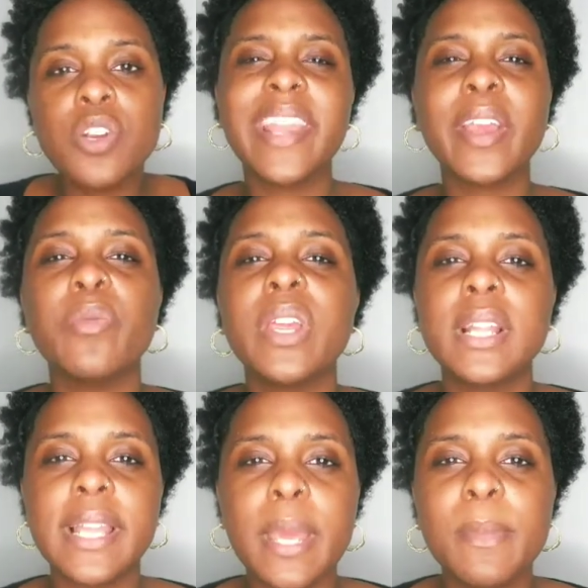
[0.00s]
It's like
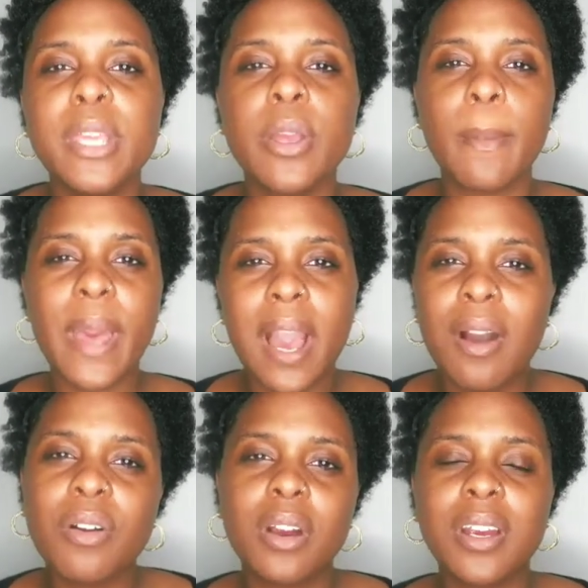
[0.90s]
reclaiming your
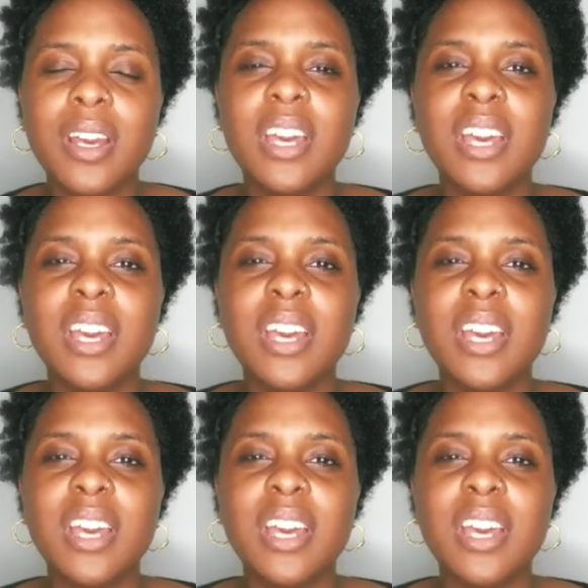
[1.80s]
power.